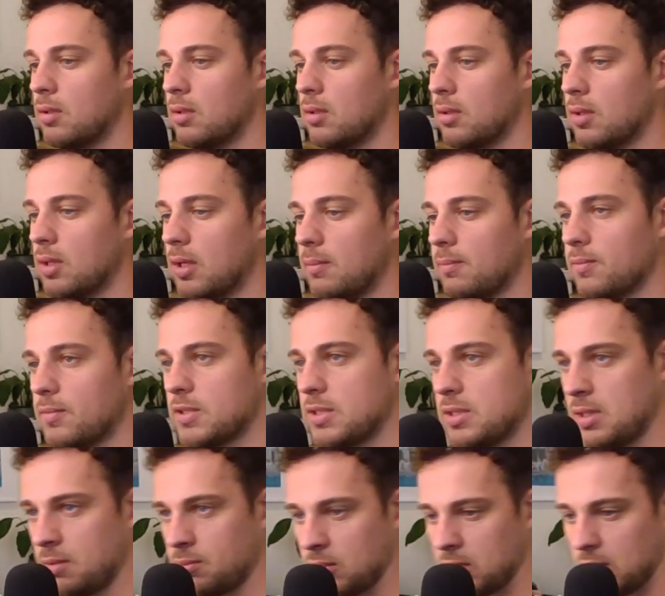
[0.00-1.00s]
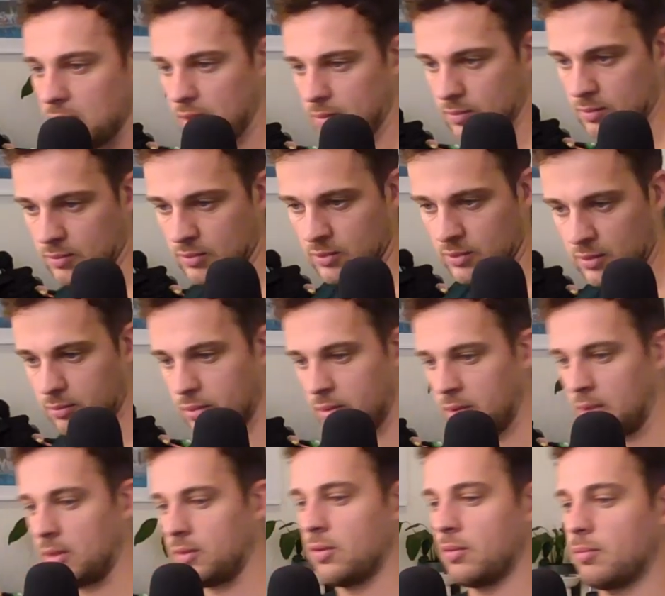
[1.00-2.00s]
Okay, same game. I'm gonna
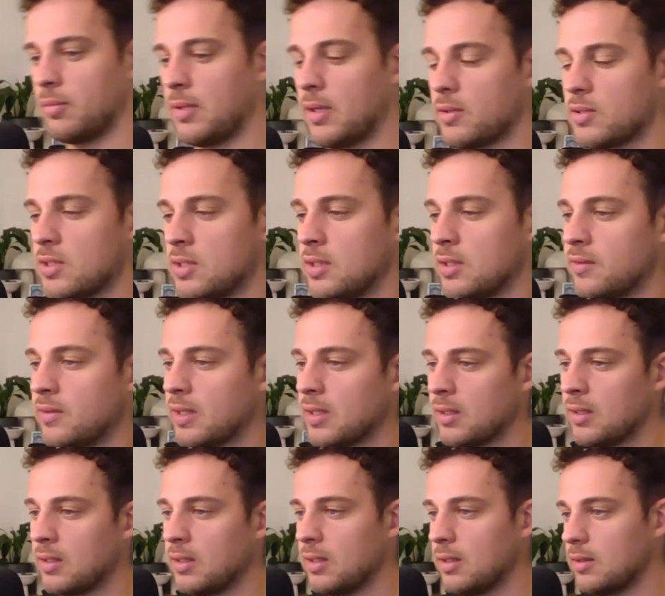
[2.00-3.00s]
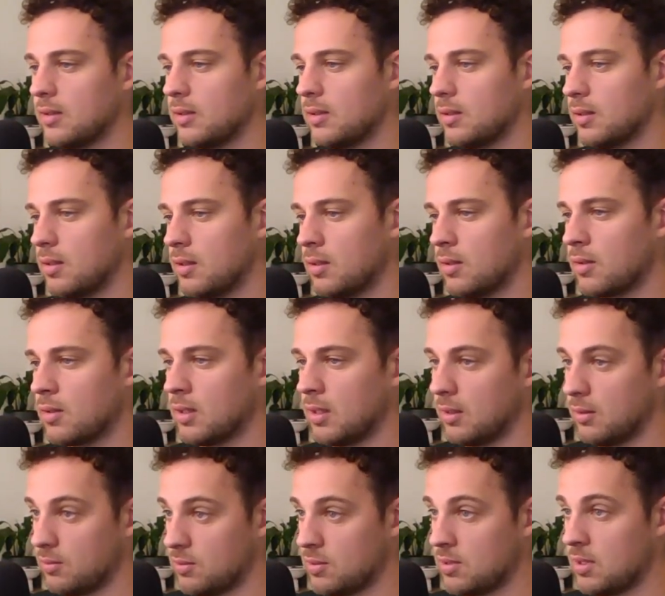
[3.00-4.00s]
play Trampowski attack again. Okay,
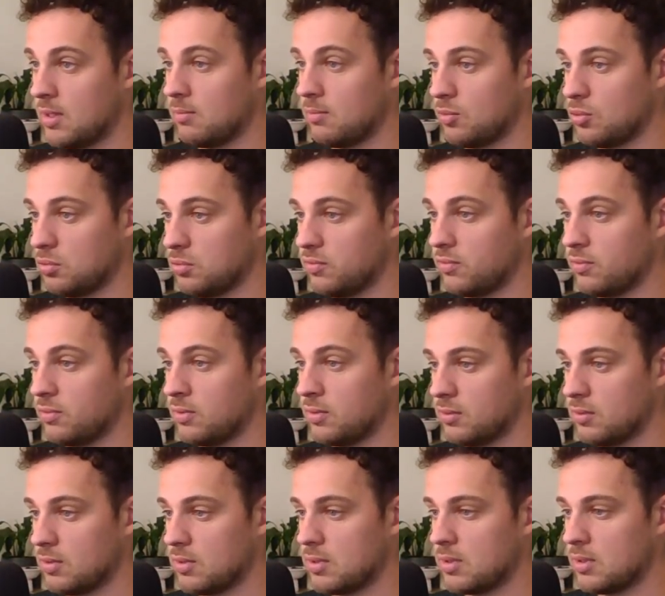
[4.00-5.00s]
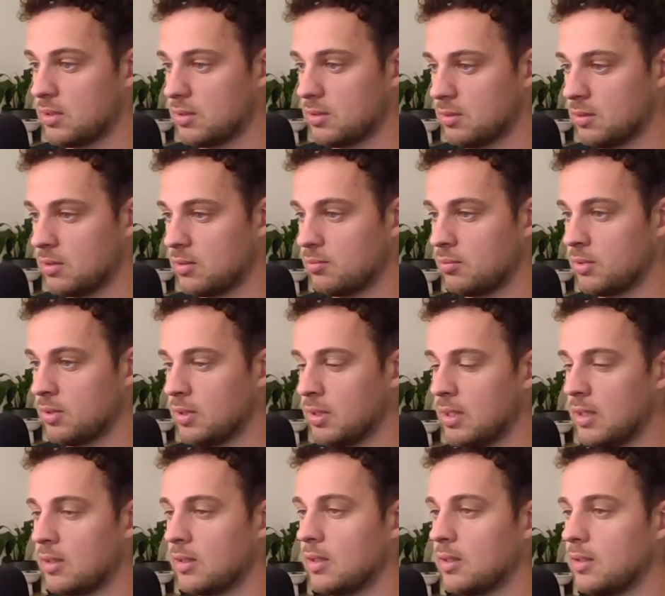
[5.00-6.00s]
same move. Interesting. Need to play
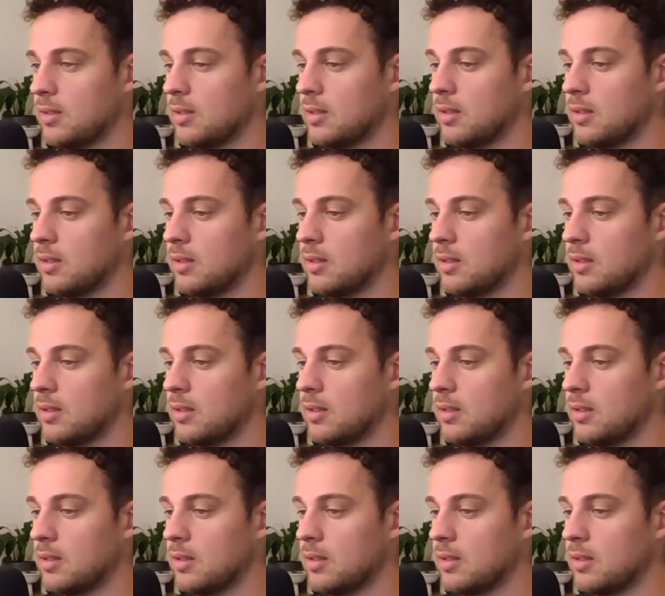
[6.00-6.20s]
that again.